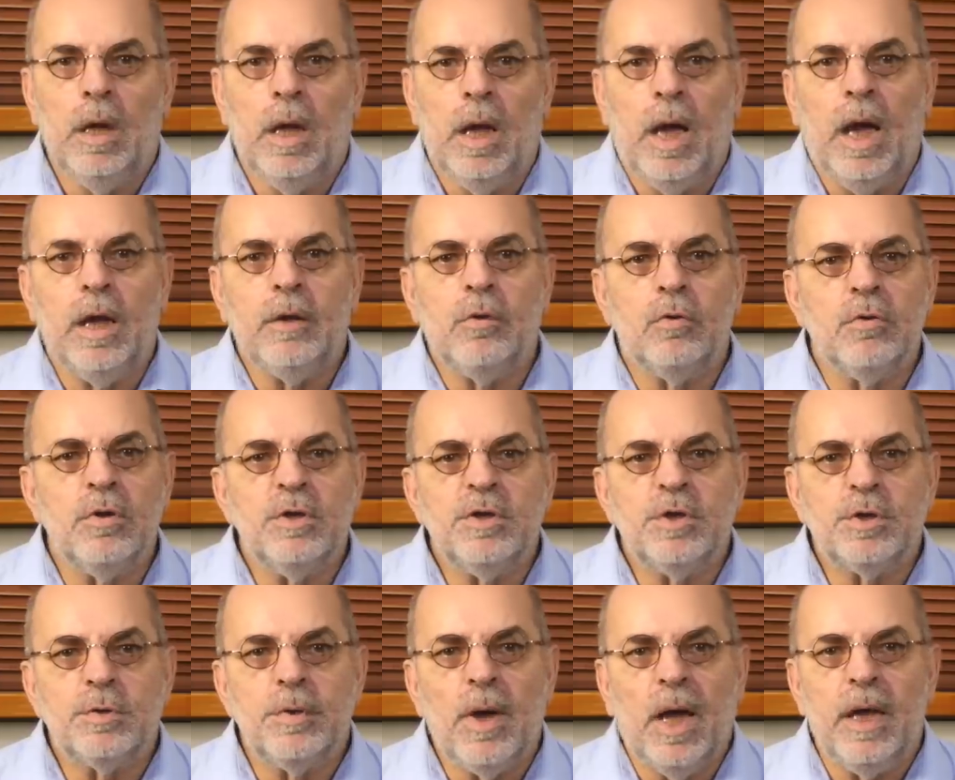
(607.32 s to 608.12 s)
I
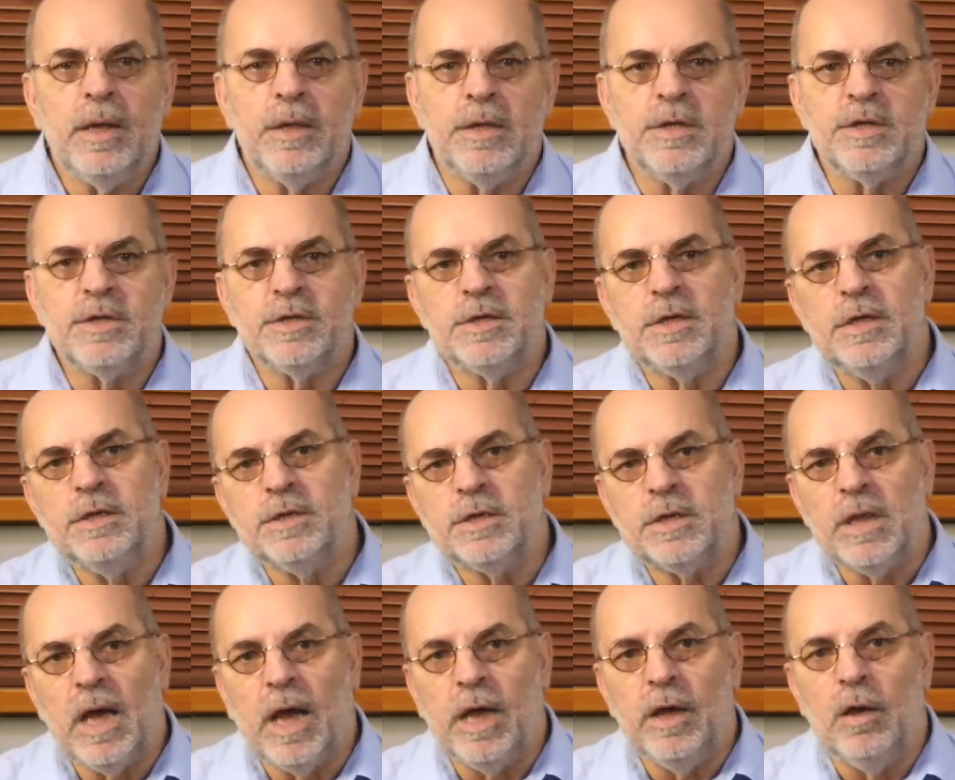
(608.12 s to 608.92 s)
couldn't try this
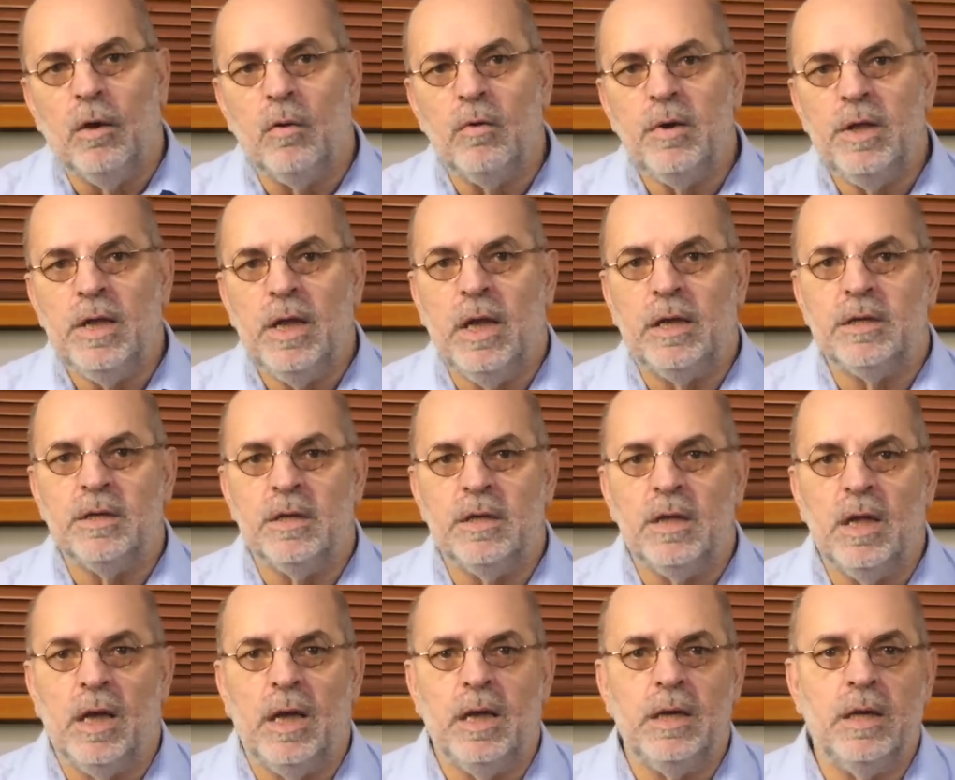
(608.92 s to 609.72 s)
since I only had a
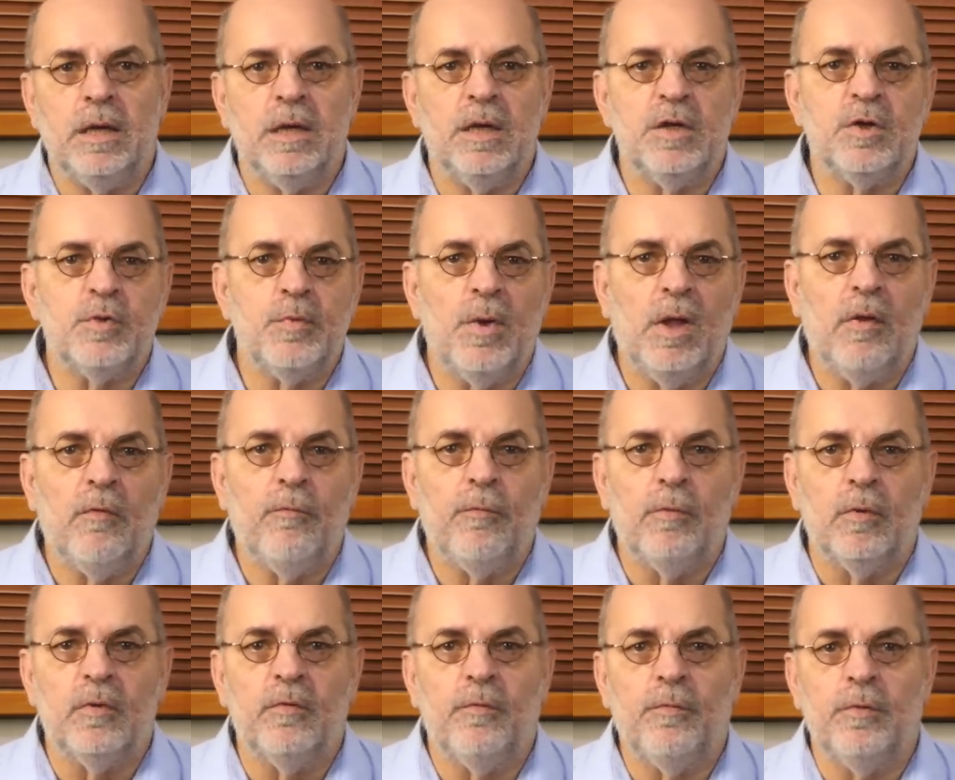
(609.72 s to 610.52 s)
nine and a twelve
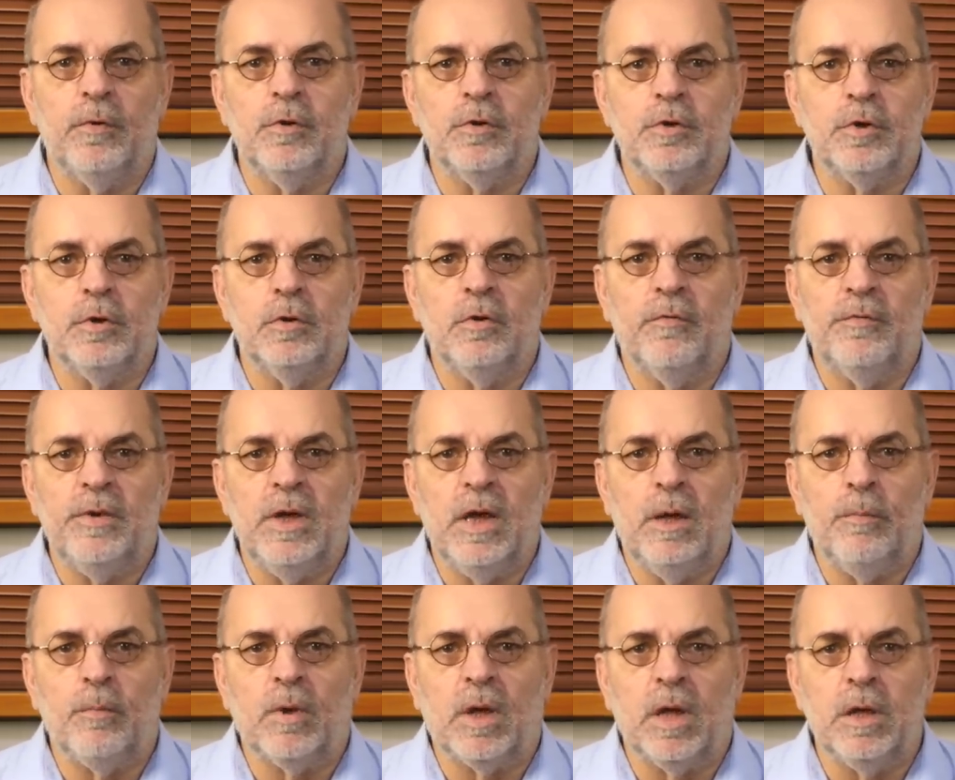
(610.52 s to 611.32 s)
volt version of
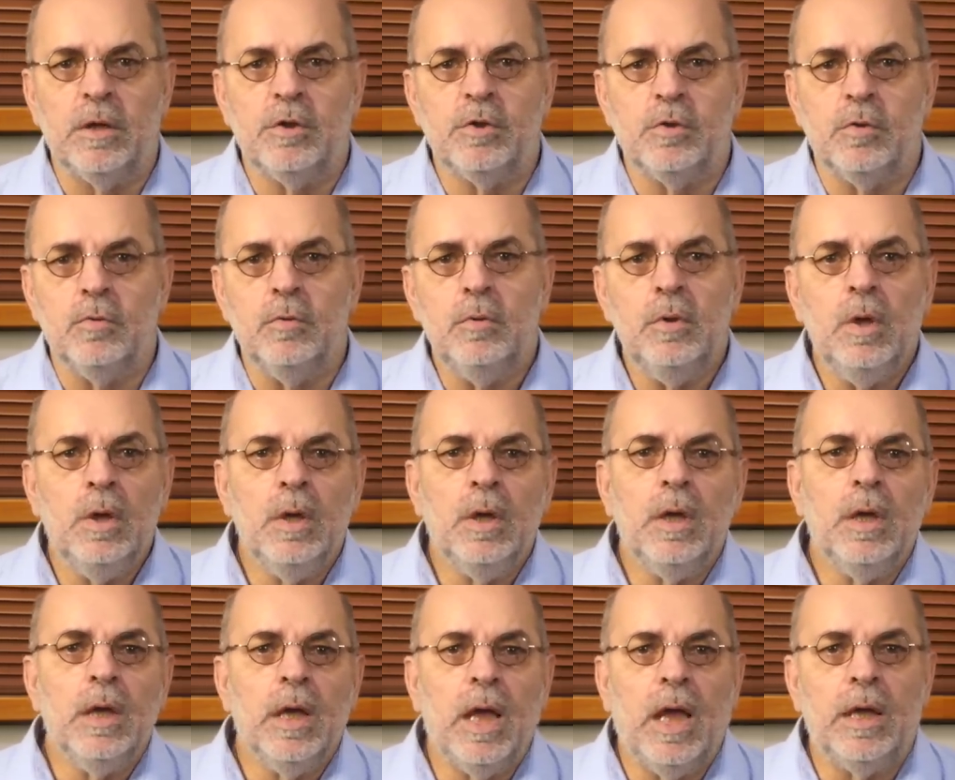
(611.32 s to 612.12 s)
the M K two
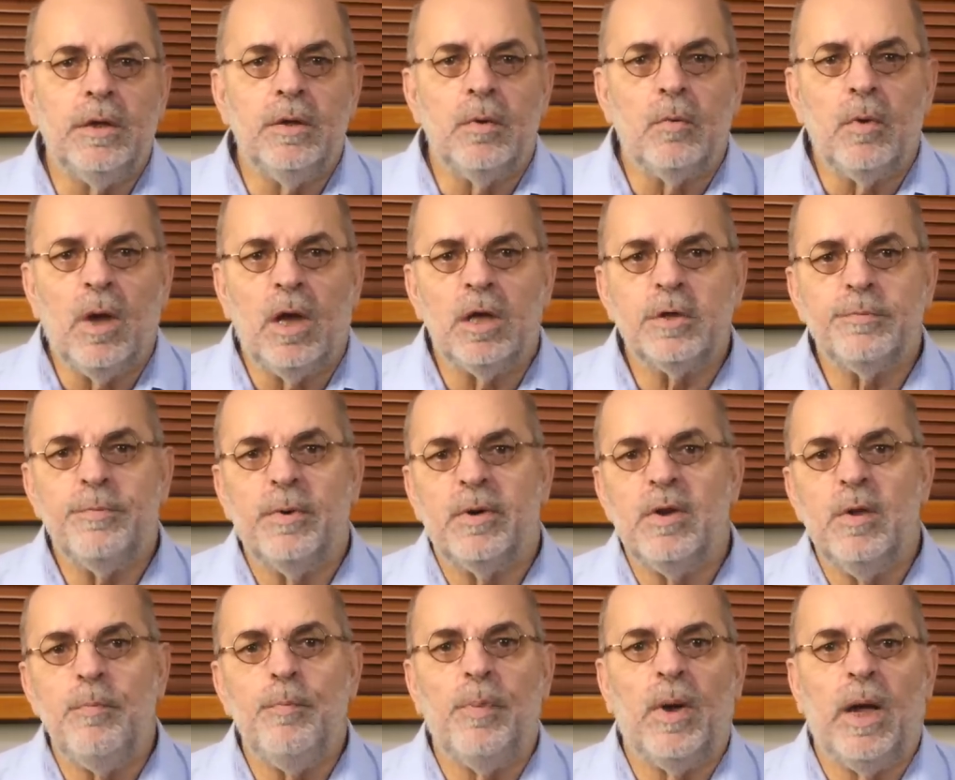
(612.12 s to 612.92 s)
and the
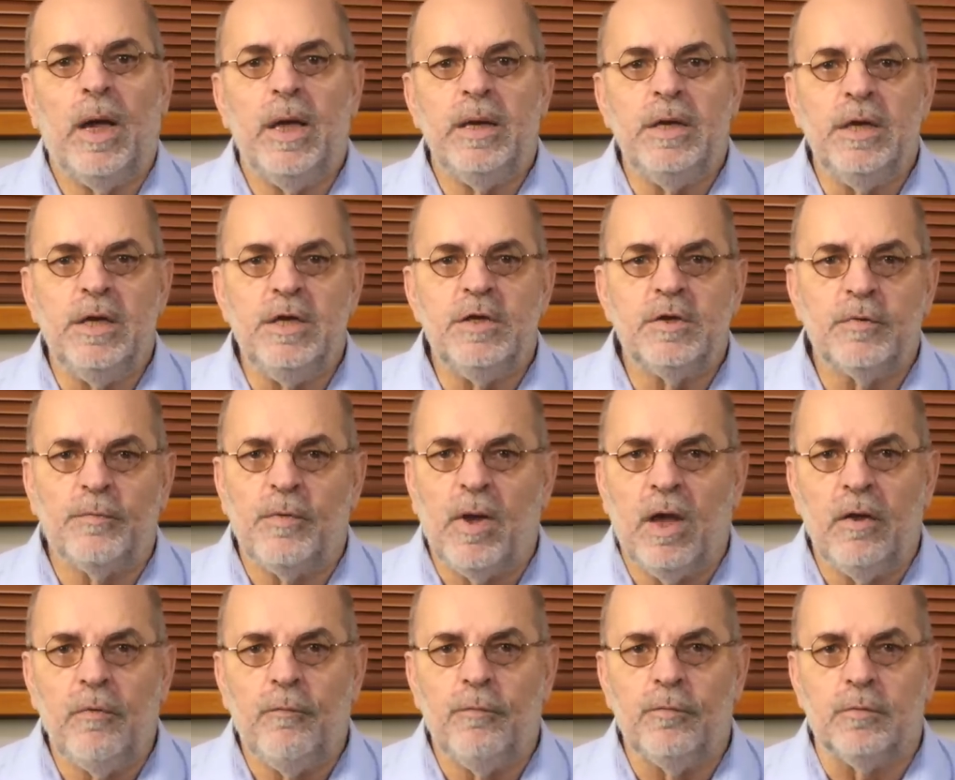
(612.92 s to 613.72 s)
Raspberry Pi needs
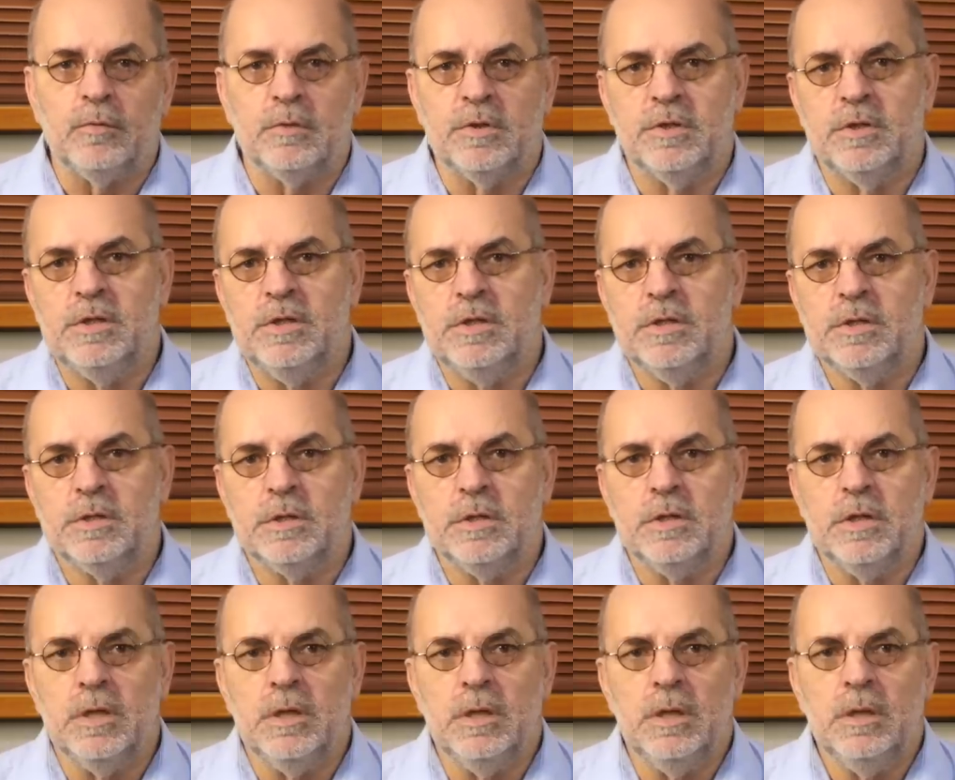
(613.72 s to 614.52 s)
five volts D
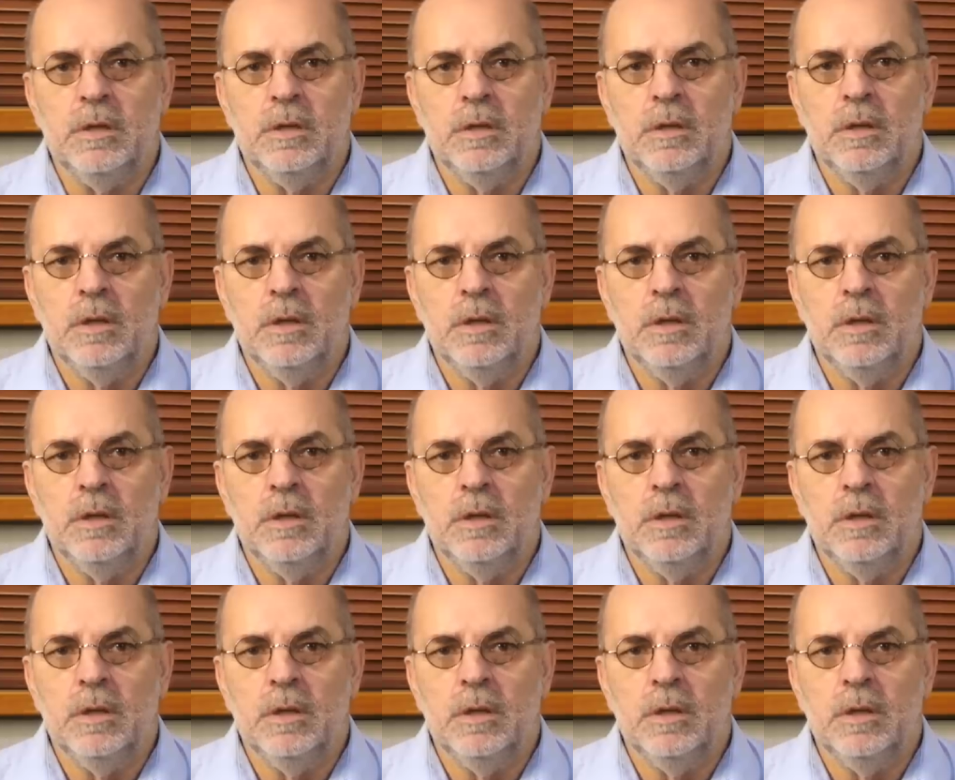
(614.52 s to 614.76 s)
C.